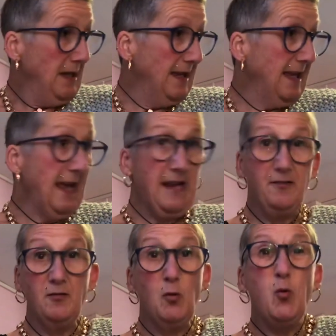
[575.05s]

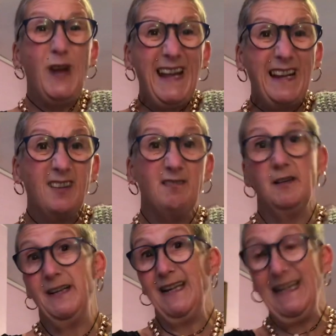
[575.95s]
Again, quick
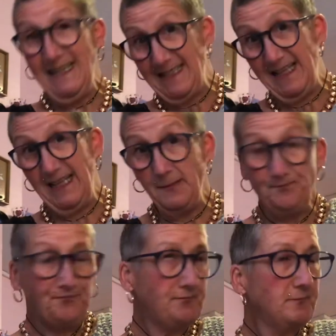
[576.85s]
and easy
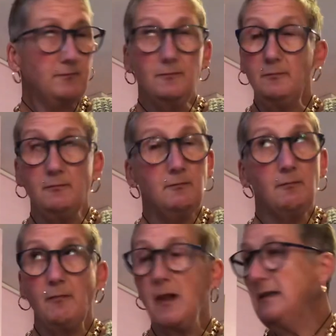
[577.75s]

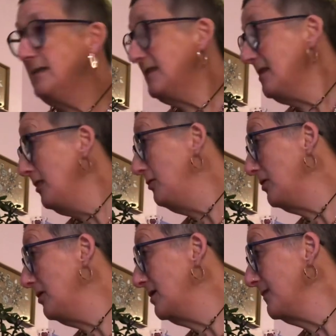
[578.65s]
and so
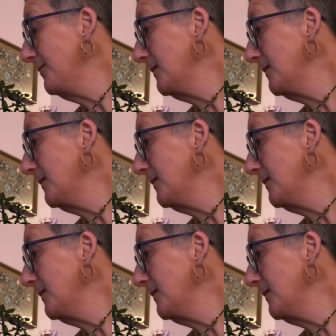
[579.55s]
good.